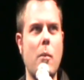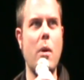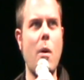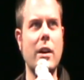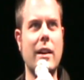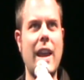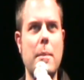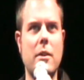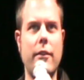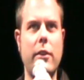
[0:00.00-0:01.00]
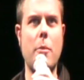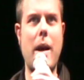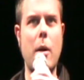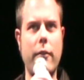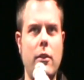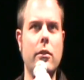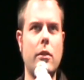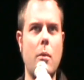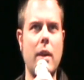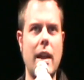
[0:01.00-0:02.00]
We wanted Captain to feel powerful,
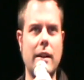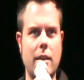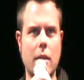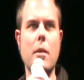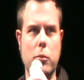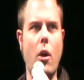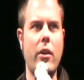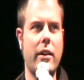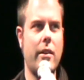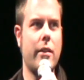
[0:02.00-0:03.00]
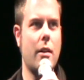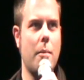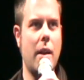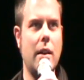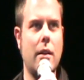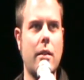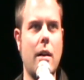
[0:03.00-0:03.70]
so we added the brawling system, and it's